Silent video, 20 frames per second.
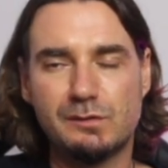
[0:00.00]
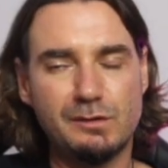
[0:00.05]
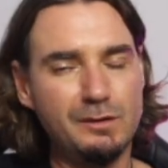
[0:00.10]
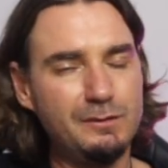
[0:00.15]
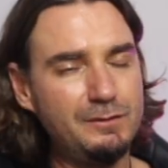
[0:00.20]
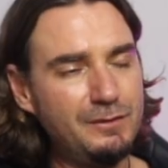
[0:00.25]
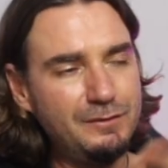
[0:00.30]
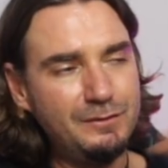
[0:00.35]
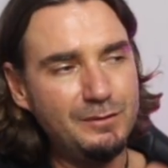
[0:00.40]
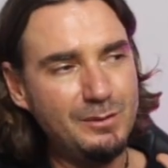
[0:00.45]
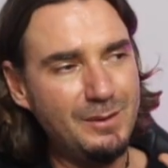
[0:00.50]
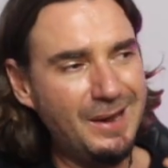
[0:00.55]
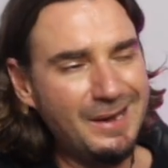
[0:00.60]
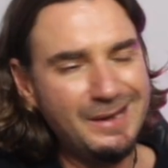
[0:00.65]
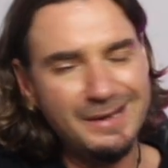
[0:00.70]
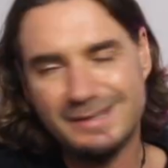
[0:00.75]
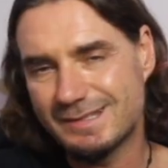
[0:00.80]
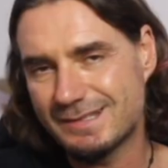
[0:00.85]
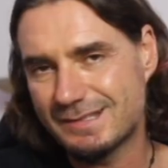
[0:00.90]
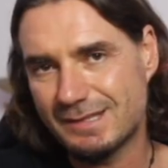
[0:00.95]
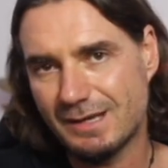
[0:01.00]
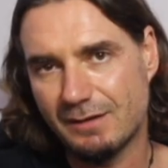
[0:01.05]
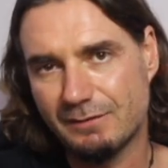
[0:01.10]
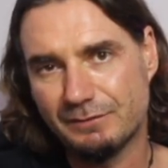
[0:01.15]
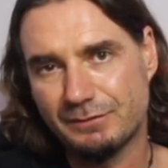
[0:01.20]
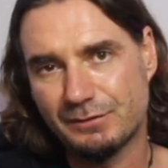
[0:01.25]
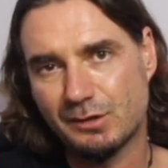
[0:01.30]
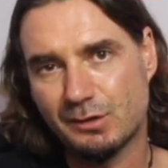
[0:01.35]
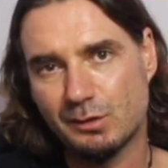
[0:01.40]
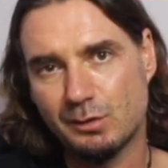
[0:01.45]
So if you feel any
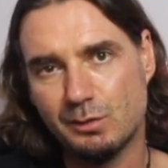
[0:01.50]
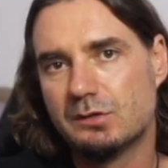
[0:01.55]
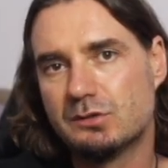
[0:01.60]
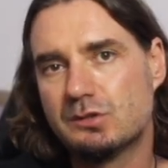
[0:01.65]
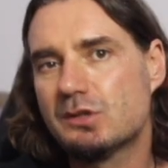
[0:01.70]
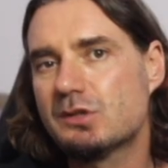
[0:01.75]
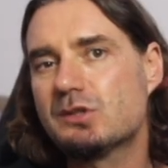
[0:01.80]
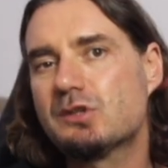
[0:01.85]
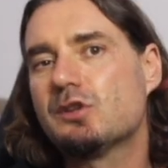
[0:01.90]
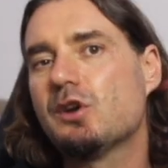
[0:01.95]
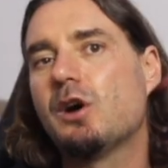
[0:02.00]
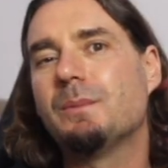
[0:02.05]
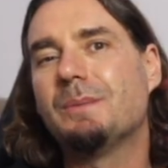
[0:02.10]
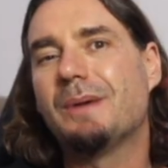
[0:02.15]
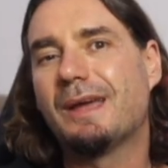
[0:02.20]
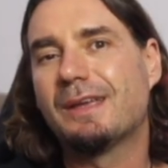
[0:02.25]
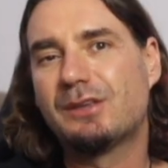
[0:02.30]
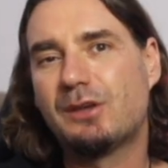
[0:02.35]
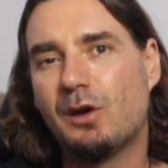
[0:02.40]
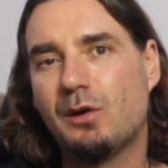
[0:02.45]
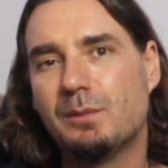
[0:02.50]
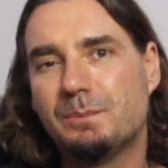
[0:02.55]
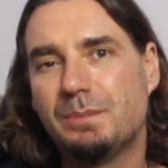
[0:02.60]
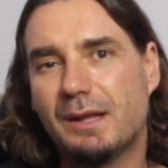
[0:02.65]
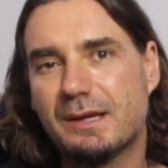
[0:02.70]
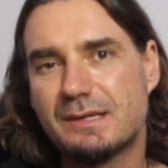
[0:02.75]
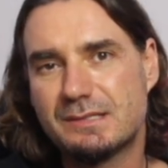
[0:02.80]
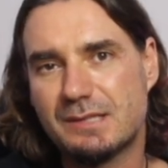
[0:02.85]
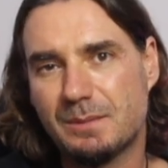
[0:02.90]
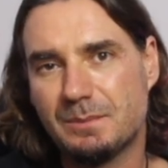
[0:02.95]
discomfort at all, just stop and go and
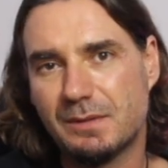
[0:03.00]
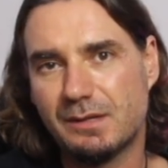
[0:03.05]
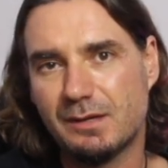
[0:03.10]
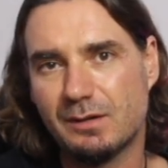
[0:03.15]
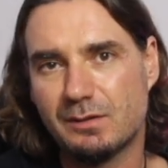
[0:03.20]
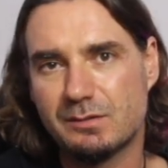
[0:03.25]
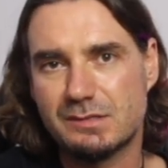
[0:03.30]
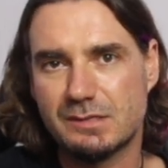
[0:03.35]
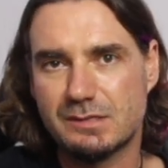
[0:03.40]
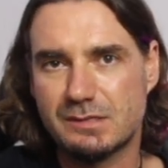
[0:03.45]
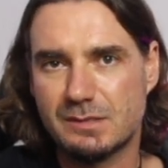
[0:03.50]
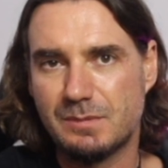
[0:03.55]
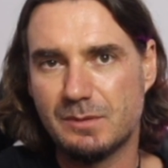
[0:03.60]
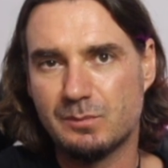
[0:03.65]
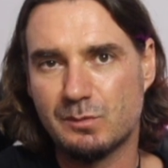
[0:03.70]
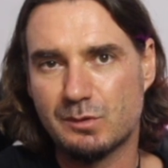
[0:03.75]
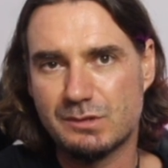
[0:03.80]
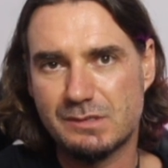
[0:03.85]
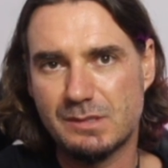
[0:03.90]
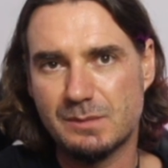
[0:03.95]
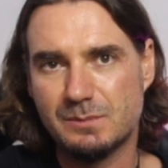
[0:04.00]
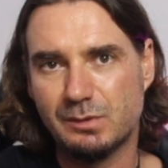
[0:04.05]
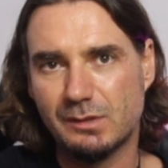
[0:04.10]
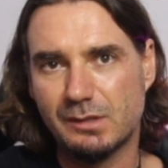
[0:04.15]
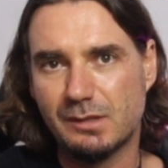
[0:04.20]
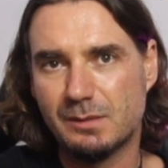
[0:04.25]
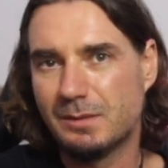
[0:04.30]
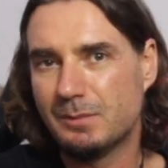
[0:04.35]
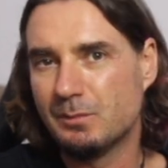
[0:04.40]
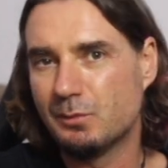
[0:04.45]
play something else that's a bit more simple
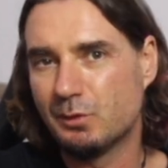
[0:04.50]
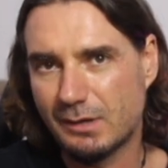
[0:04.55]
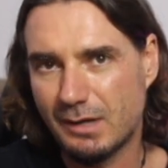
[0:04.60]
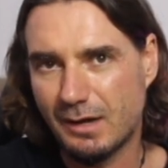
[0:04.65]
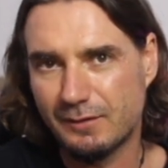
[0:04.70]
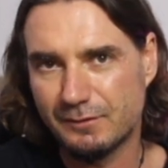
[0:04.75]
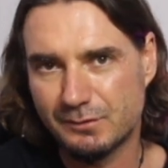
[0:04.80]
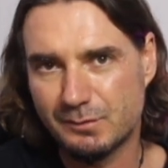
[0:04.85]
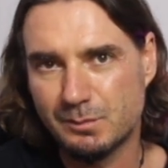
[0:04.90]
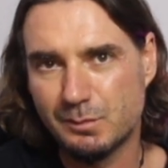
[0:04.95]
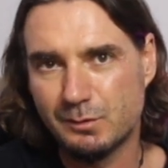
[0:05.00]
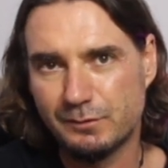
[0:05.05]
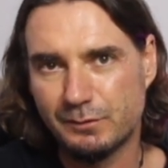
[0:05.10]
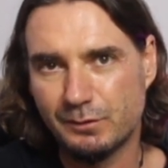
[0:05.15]
and a bit more comfortable for